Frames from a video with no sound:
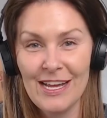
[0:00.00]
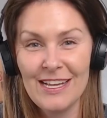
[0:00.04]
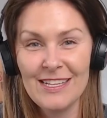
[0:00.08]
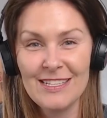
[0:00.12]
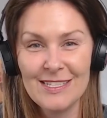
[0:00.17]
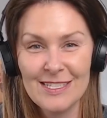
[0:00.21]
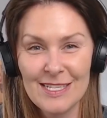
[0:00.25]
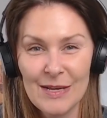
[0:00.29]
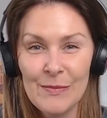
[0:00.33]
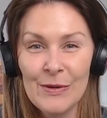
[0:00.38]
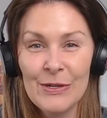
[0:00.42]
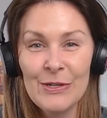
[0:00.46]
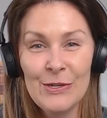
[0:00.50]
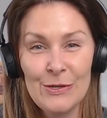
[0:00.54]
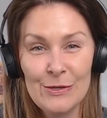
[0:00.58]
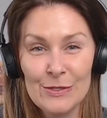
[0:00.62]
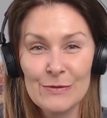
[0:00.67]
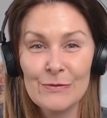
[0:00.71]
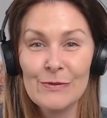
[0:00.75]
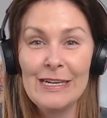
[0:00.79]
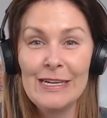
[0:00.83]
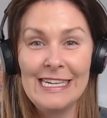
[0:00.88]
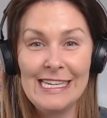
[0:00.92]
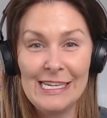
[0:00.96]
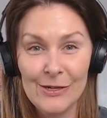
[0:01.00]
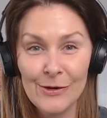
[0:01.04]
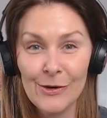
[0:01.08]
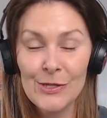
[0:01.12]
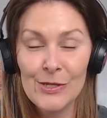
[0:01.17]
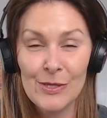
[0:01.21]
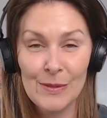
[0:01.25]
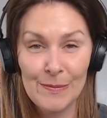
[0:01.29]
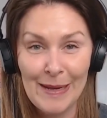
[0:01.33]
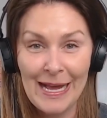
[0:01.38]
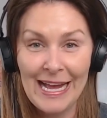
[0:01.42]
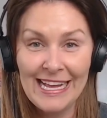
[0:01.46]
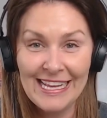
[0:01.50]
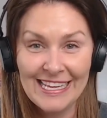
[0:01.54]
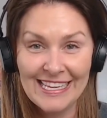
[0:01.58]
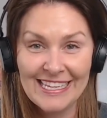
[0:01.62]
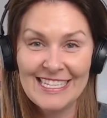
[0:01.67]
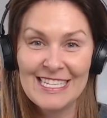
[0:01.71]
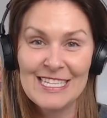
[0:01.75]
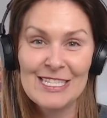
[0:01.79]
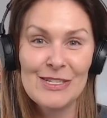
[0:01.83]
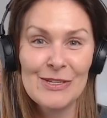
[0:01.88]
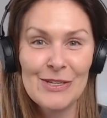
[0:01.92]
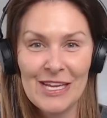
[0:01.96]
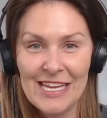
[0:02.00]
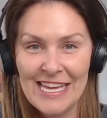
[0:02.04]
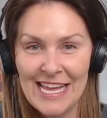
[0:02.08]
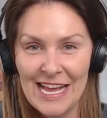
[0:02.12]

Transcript: and someone who's really got your back and is looking